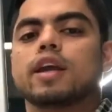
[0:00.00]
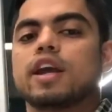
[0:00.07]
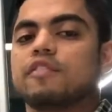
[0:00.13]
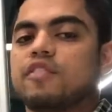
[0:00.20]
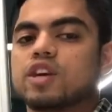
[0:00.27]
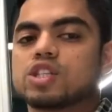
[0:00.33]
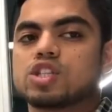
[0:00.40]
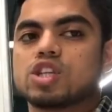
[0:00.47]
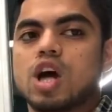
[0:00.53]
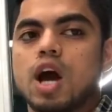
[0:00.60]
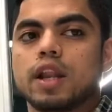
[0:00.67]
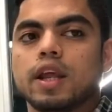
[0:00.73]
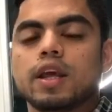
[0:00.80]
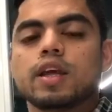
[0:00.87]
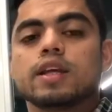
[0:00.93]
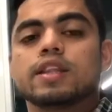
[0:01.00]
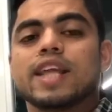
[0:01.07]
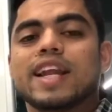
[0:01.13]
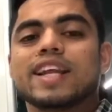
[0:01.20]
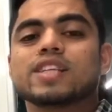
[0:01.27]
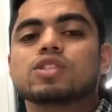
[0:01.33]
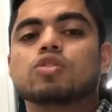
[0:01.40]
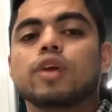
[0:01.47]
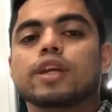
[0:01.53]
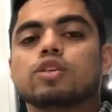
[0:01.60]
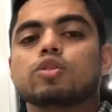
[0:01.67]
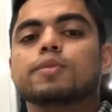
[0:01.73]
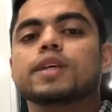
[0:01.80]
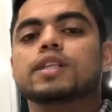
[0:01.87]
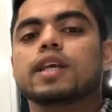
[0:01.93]
If it's not, then it's going
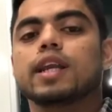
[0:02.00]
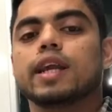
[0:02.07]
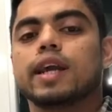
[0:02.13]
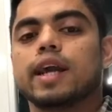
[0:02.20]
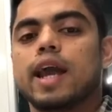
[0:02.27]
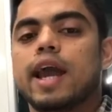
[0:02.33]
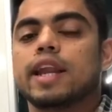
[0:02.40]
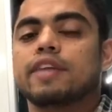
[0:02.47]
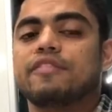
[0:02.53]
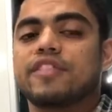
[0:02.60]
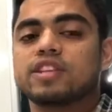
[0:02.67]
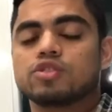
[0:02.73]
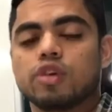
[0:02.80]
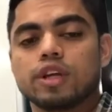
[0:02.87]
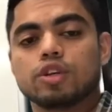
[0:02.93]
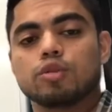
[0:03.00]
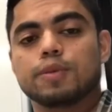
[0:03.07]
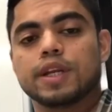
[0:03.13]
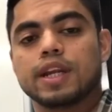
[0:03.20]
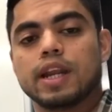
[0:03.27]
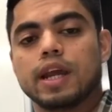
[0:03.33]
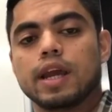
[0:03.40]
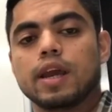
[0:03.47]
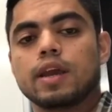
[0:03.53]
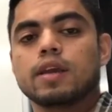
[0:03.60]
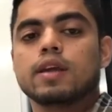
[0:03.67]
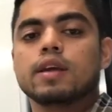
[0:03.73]
to be delay. And if it's going to be delay,